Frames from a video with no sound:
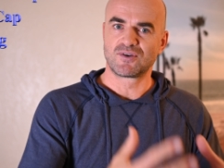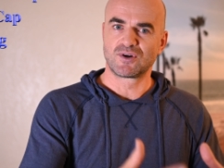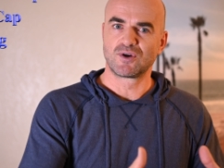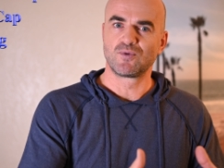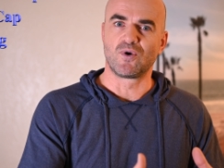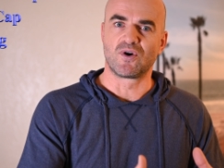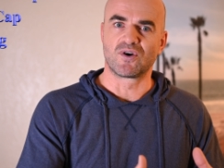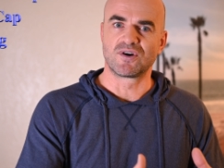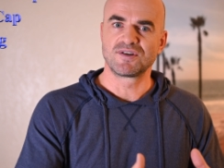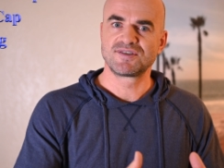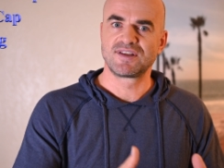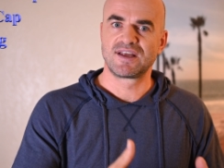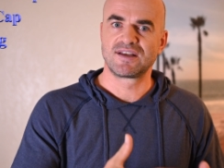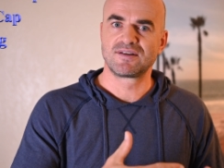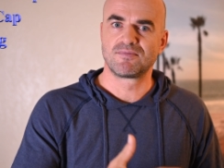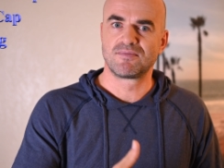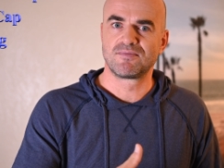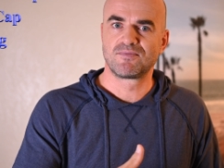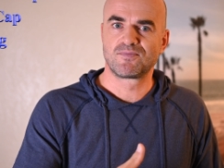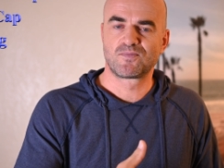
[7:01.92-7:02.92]
the rewards
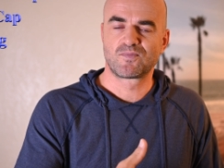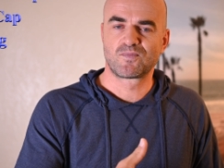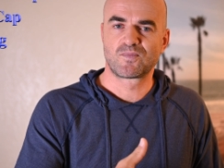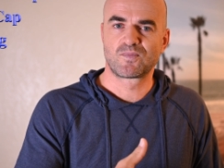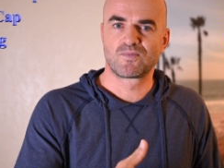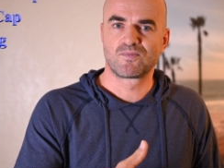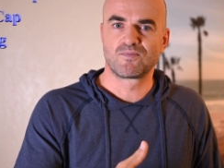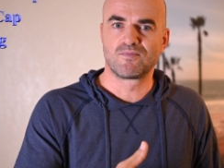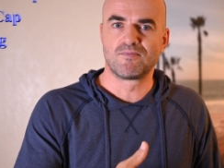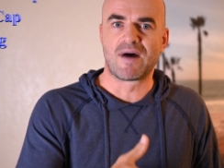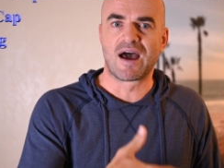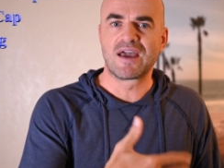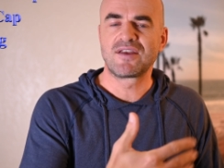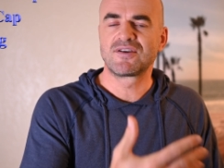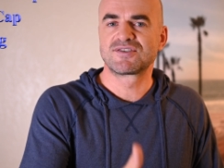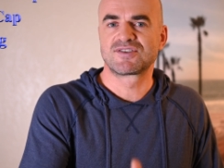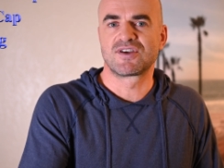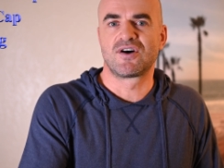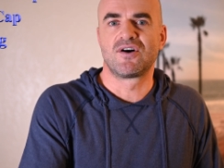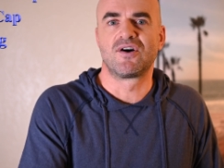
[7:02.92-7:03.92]
that
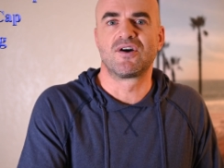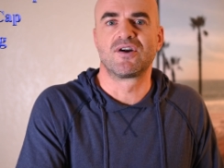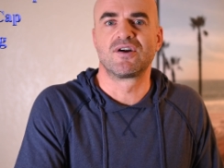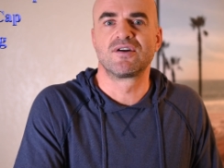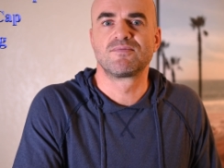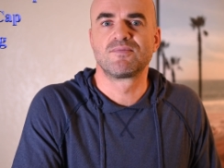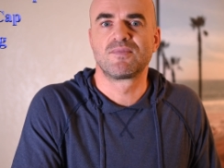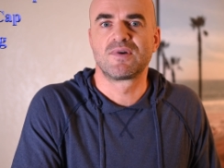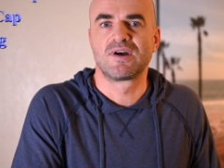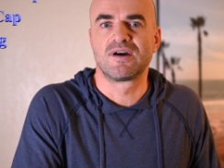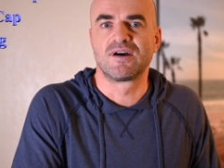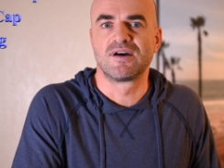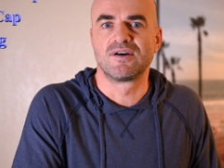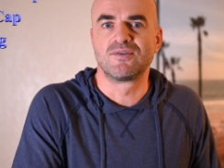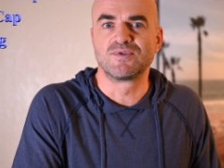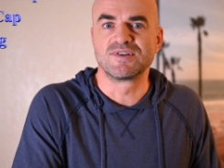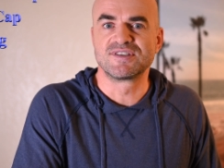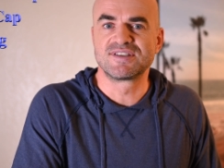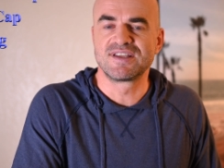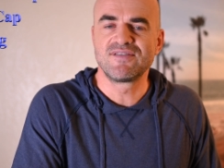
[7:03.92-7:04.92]
miners are
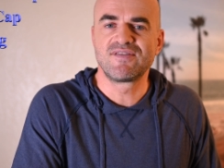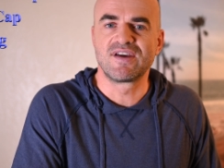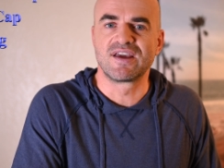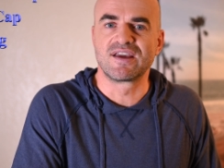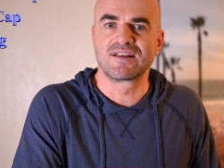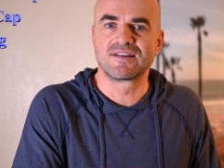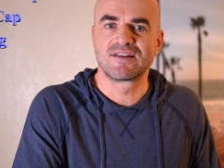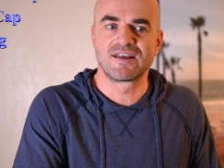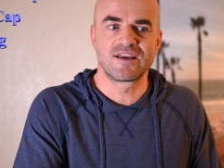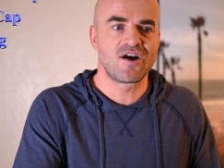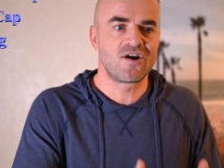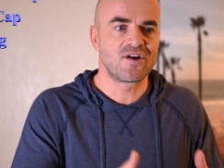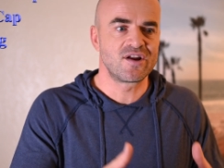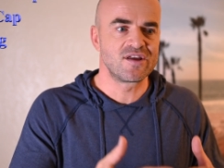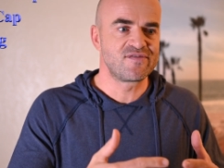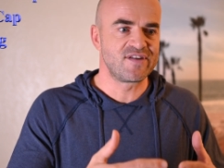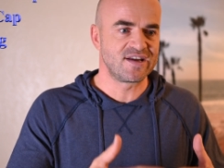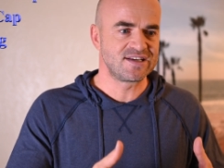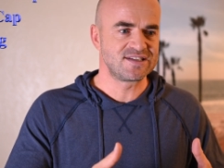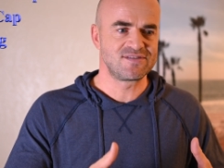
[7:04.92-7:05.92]
receiving, they are
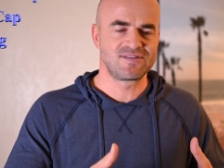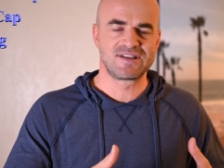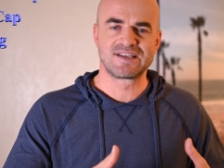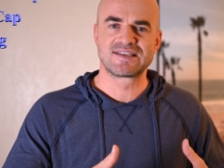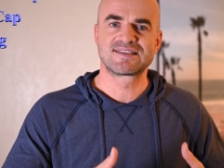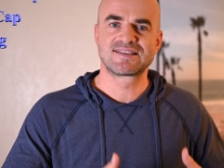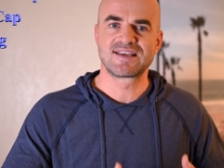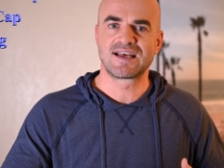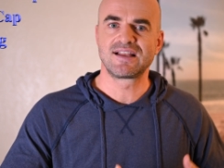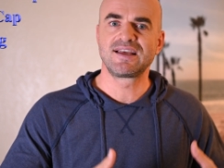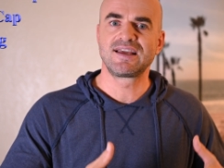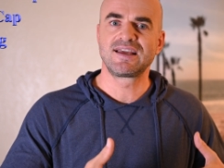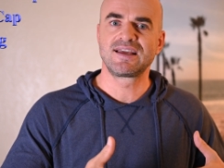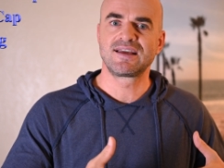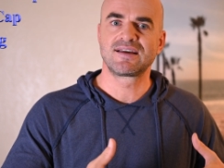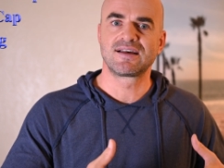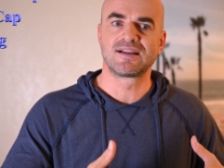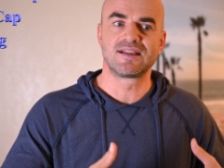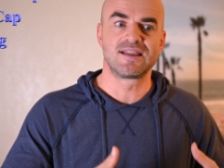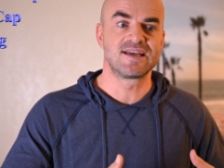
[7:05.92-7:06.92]
effectively
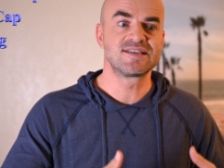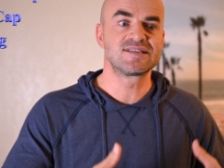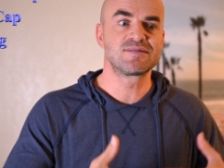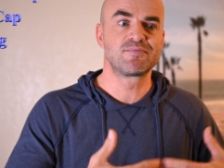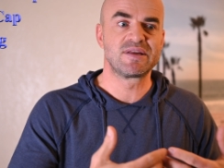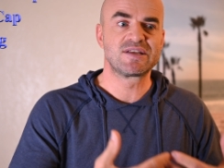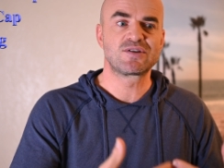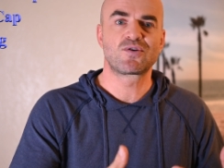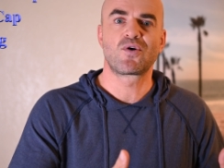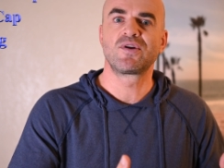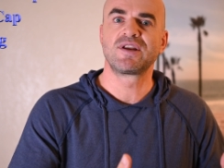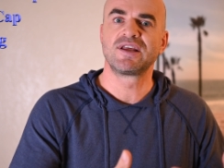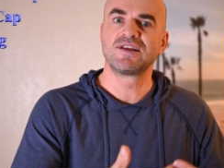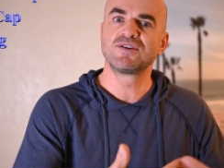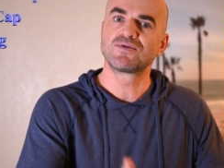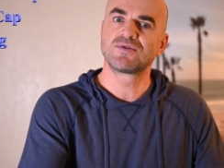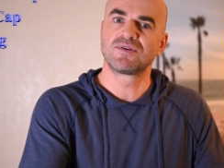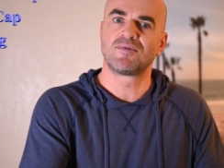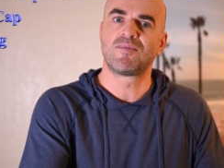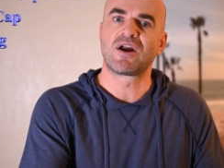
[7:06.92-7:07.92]
selling less Bitcoin
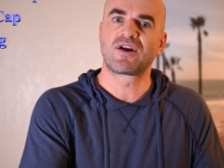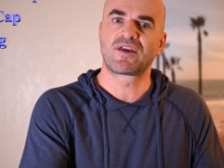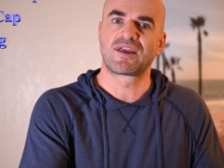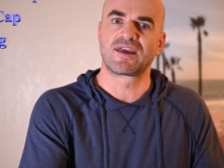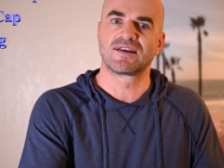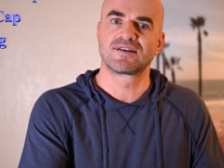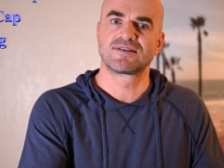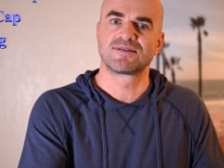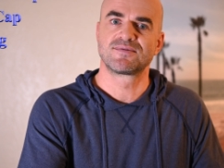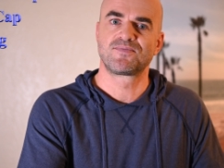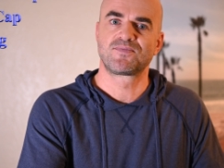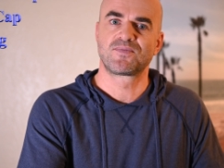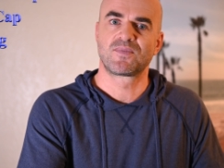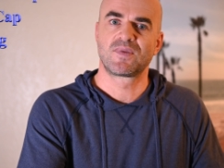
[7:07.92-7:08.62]
into the market.